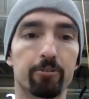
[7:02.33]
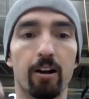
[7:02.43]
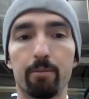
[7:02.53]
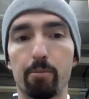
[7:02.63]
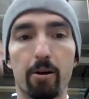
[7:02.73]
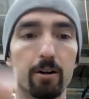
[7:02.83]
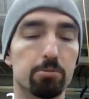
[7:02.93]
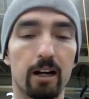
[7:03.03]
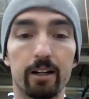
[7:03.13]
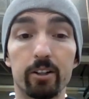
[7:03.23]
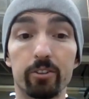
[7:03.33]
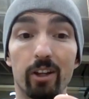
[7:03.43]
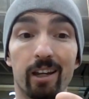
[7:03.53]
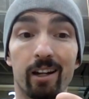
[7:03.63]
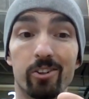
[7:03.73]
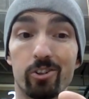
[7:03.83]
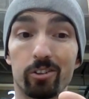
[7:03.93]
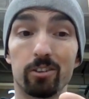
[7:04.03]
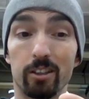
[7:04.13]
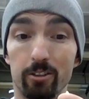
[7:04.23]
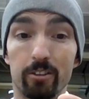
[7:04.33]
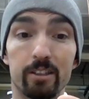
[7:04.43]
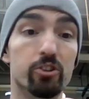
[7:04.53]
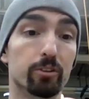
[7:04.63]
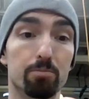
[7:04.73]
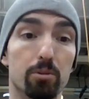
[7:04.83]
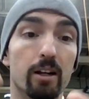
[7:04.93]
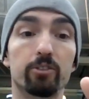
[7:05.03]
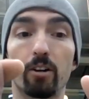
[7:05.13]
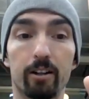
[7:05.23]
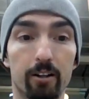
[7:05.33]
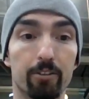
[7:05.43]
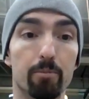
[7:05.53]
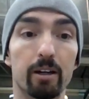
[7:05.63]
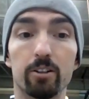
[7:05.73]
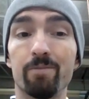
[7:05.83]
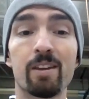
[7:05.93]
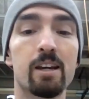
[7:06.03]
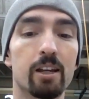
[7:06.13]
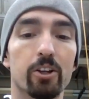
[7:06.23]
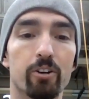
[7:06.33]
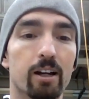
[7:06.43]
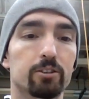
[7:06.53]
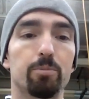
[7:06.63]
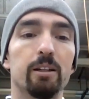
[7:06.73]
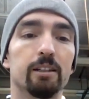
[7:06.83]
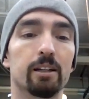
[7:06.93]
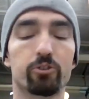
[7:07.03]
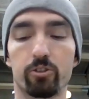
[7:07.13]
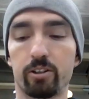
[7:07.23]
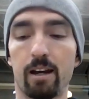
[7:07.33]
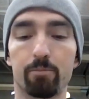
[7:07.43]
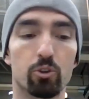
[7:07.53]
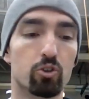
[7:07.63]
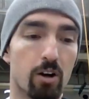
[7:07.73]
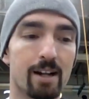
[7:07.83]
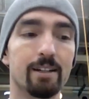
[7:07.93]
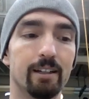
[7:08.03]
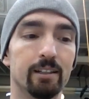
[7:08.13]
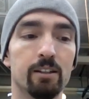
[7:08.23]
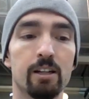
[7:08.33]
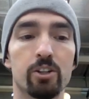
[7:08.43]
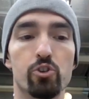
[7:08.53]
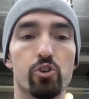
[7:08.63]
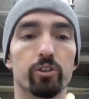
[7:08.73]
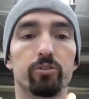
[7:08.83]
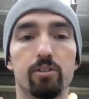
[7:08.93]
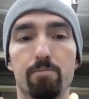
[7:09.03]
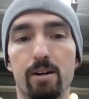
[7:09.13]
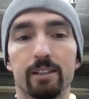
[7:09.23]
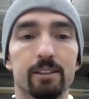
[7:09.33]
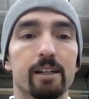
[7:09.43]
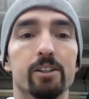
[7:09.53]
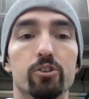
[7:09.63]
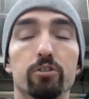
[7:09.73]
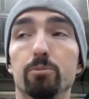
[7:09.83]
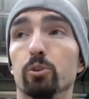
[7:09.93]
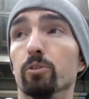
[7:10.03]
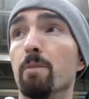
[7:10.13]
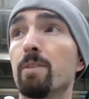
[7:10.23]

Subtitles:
Grab a pair of pliers and it just literally just breaks right off the metal. You're not spending extra time grinding just to make the edge smooth.